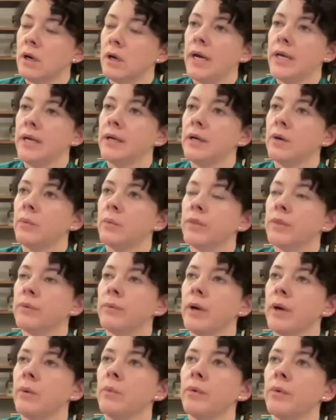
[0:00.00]
I don't know what the
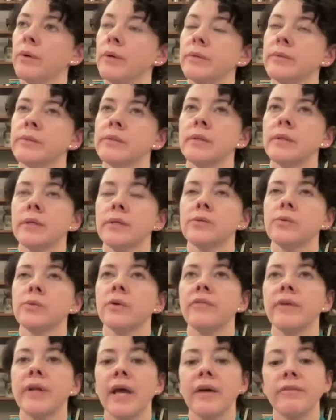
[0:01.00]
right word is, like sort
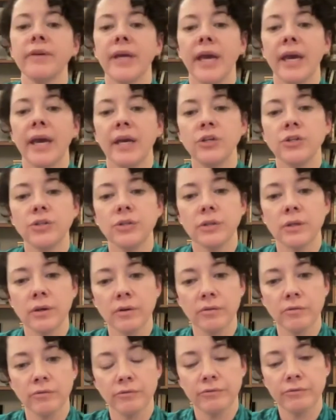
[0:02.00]
of an evocation
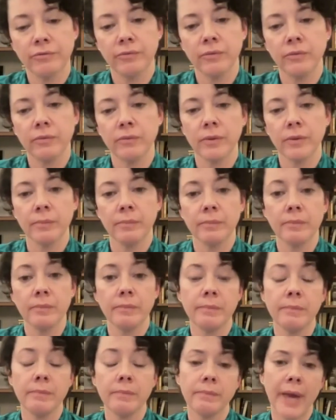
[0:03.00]
of the
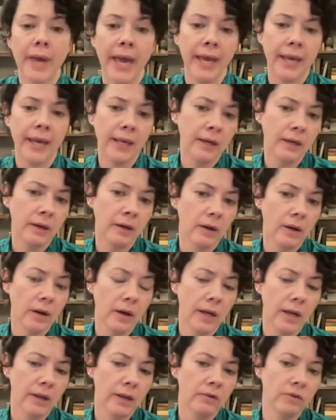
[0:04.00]
pain
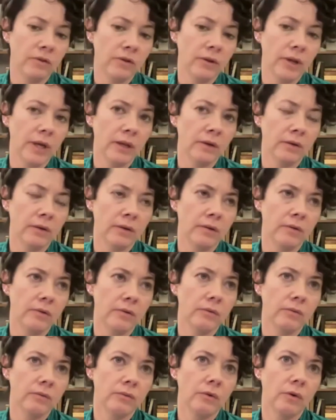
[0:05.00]
and
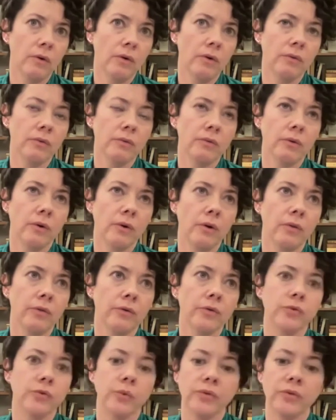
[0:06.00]

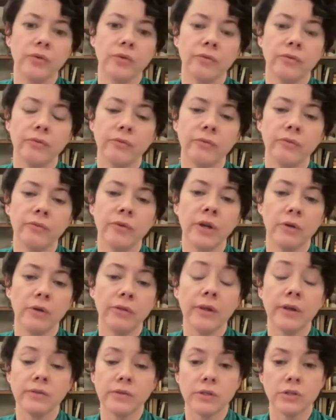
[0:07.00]
other sorts of
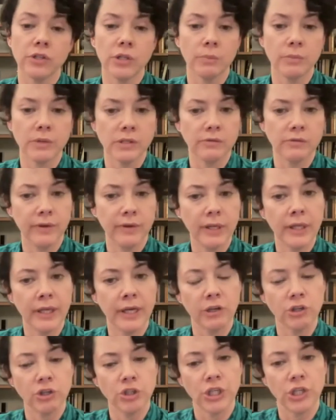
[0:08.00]
things that she was
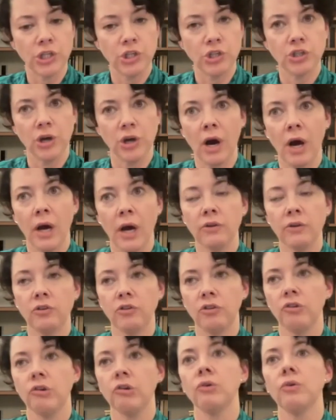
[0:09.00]
feeling. And she
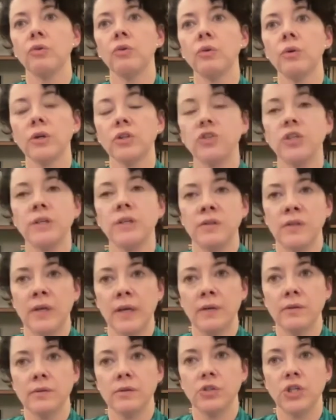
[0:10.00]

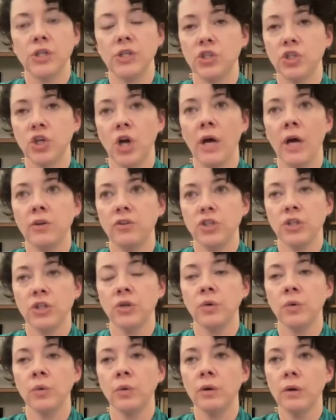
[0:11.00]
says she shot
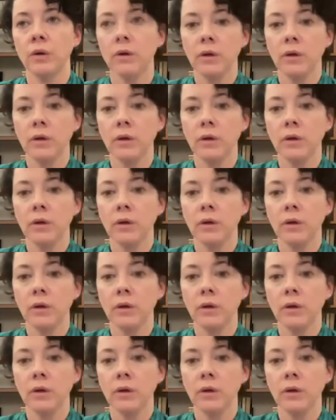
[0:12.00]
to